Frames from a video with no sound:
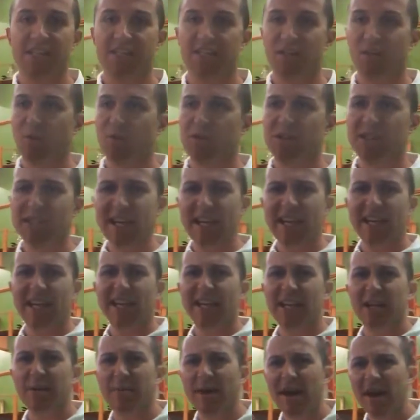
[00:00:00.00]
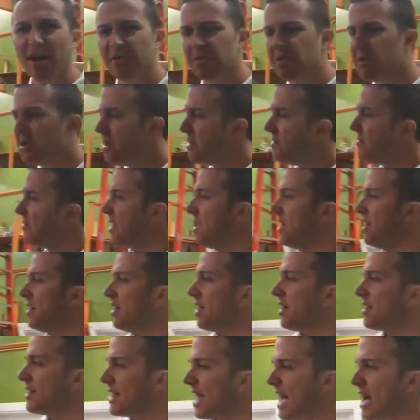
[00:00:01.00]
So we're standing in about
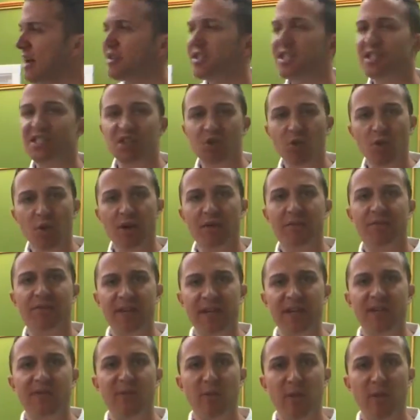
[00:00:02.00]
1,000 square feet of